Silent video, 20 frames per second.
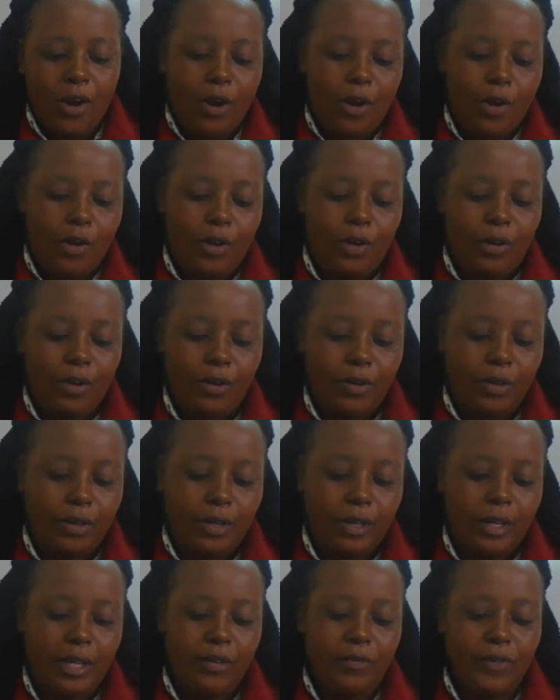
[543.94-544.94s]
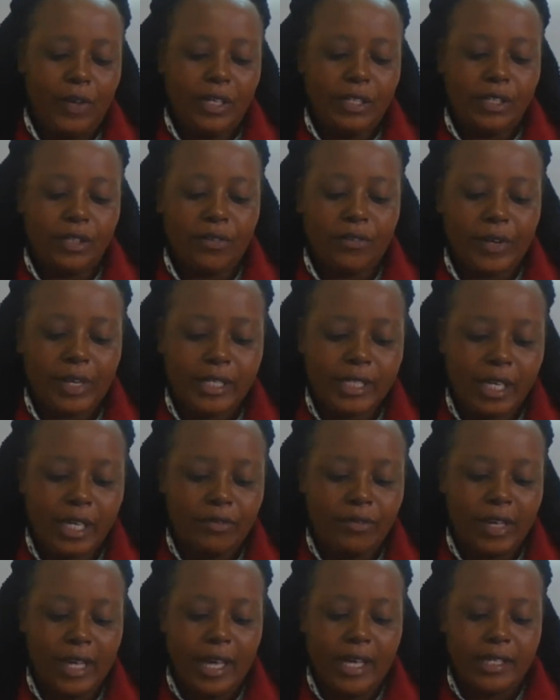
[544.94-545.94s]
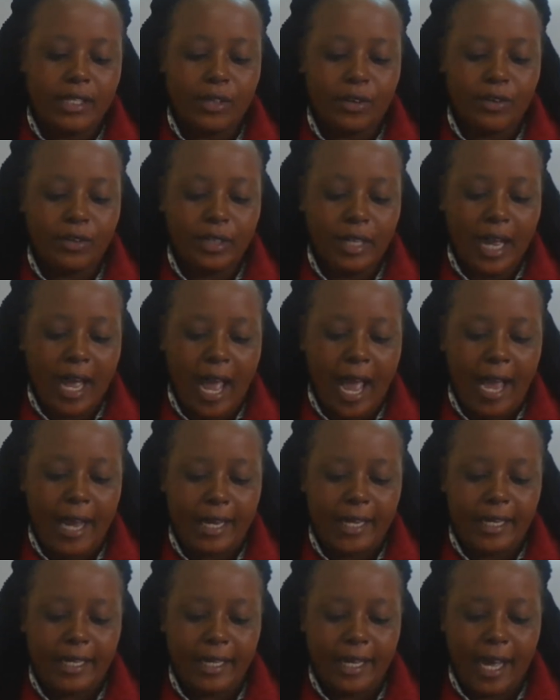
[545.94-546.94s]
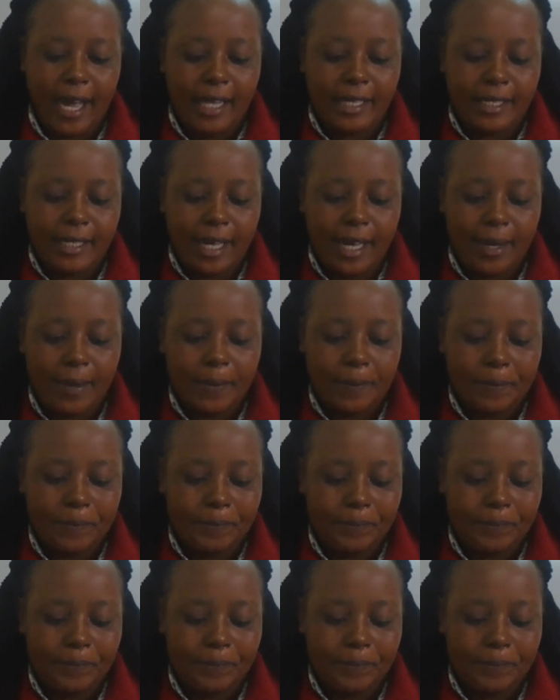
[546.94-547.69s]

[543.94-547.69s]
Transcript: or effects of HIV is on agriculture.